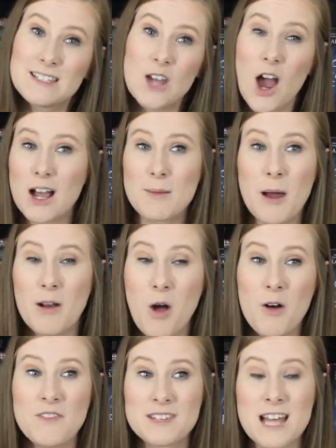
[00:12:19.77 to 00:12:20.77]
talk about
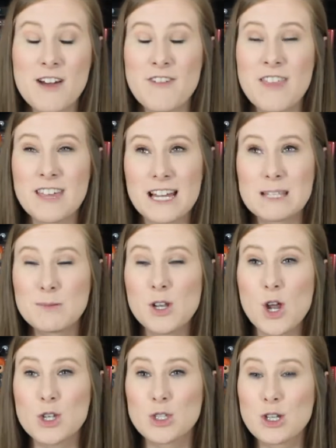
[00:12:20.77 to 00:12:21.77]
all the stuff, and that's
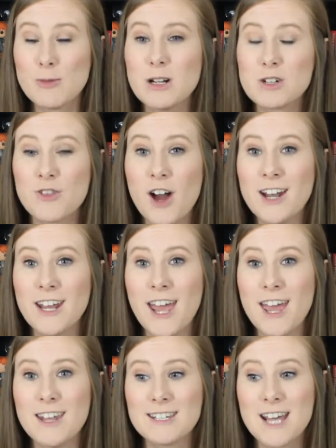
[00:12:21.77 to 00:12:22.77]
been so much fun,
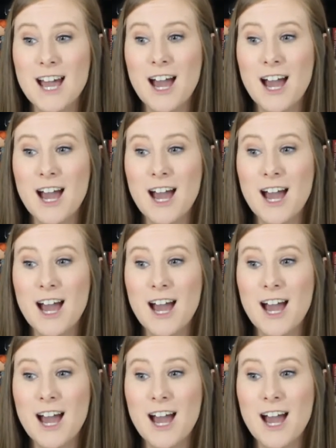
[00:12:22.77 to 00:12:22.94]
and